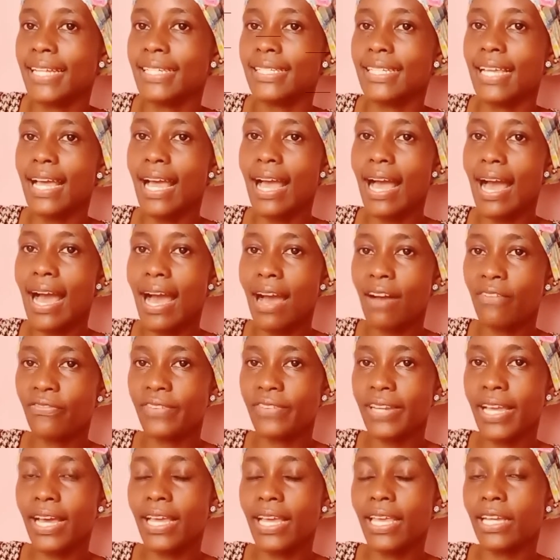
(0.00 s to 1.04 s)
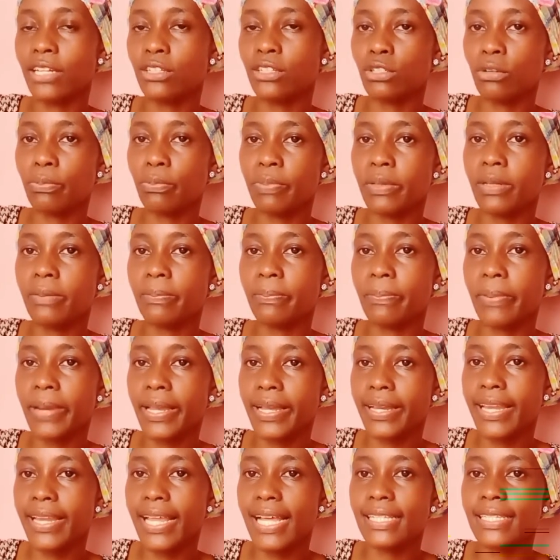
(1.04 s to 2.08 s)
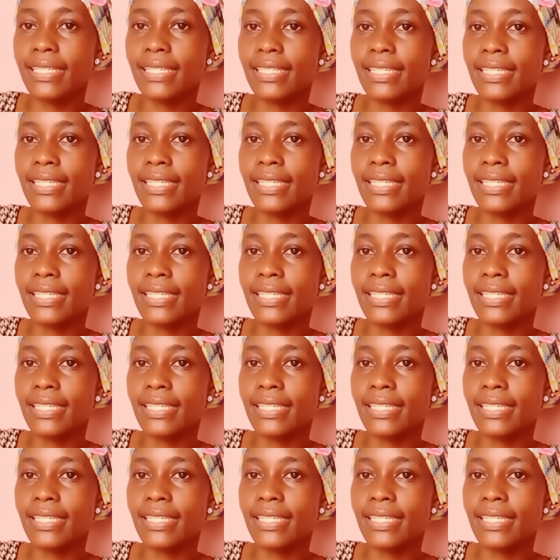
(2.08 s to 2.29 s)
after ectopic pregnancy